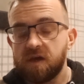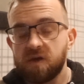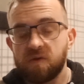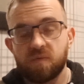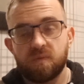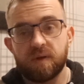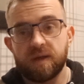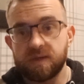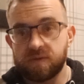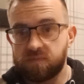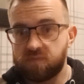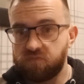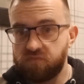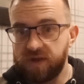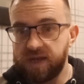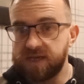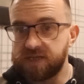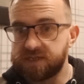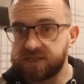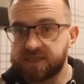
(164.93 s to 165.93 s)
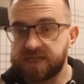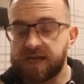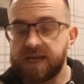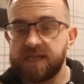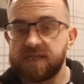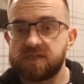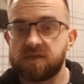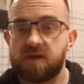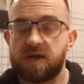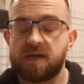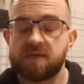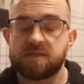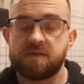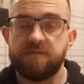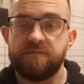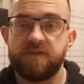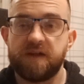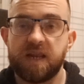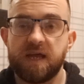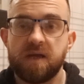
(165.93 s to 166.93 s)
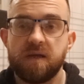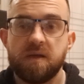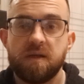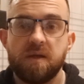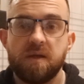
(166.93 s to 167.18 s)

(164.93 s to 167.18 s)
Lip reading: When Rangers, that is, not Aston Villa.